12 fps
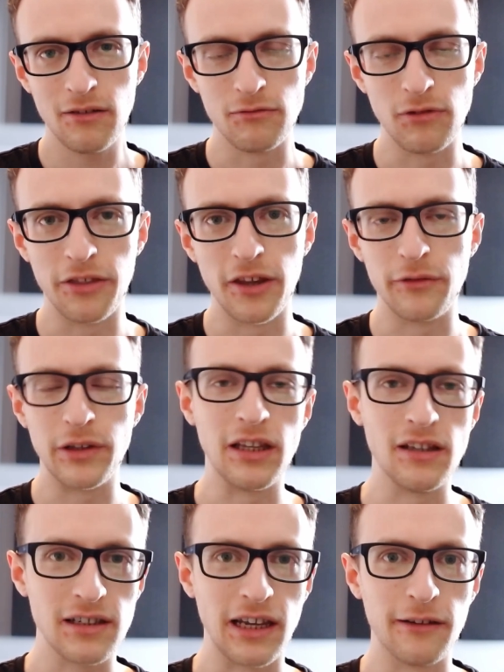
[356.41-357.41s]
rather than over the
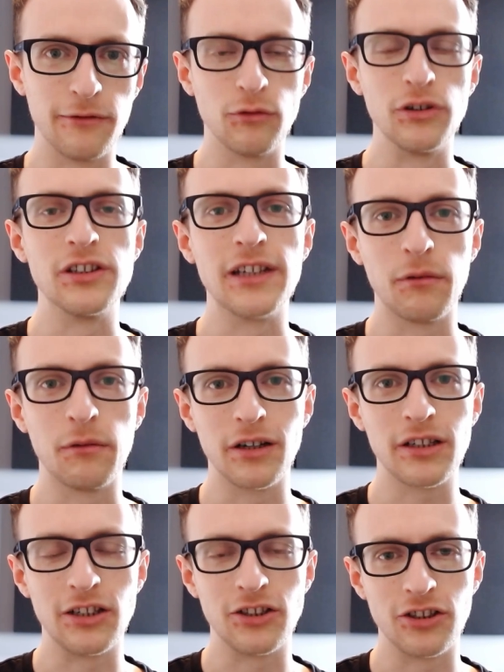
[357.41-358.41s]
internet, avoids
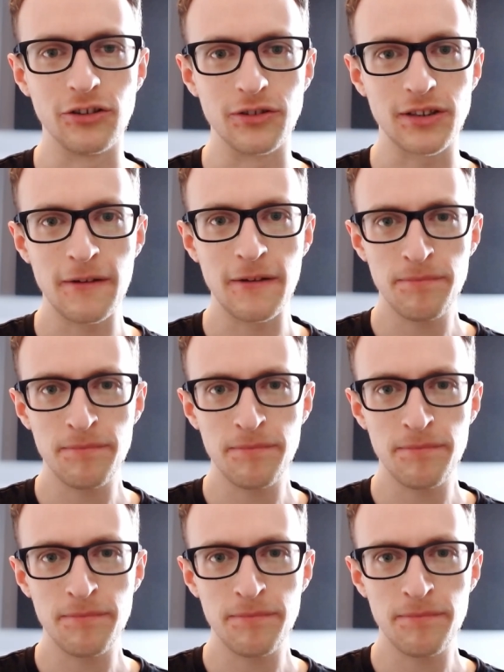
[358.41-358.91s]
network issues.